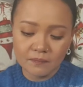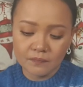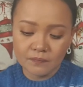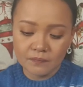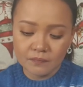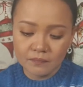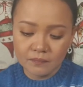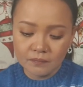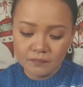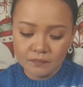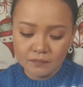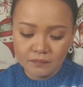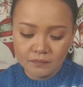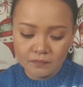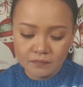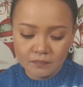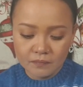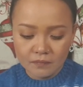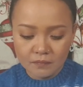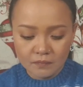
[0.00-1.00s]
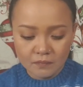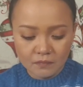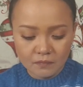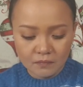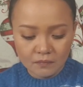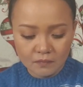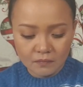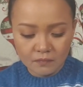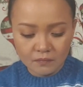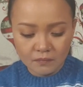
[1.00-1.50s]

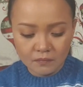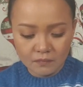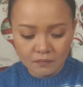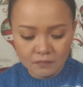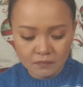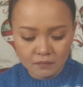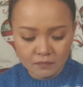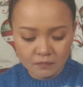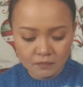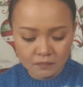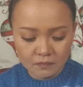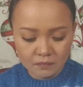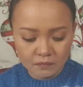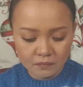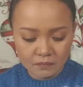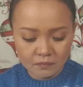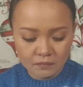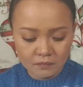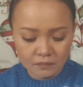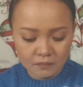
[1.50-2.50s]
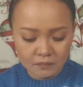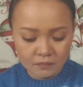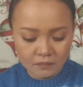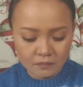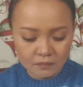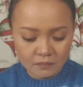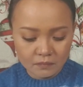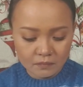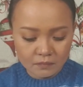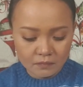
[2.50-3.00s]

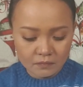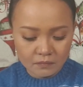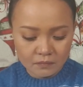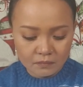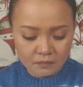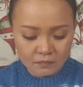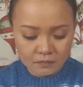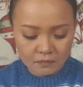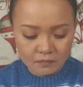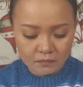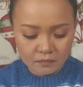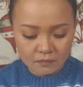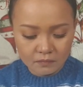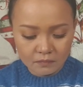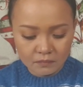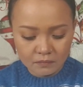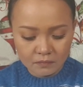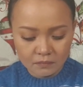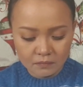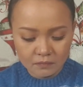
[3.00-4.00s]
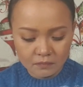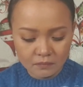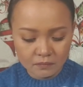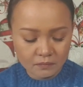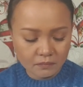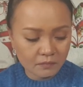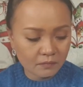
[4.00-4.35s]
[no speech]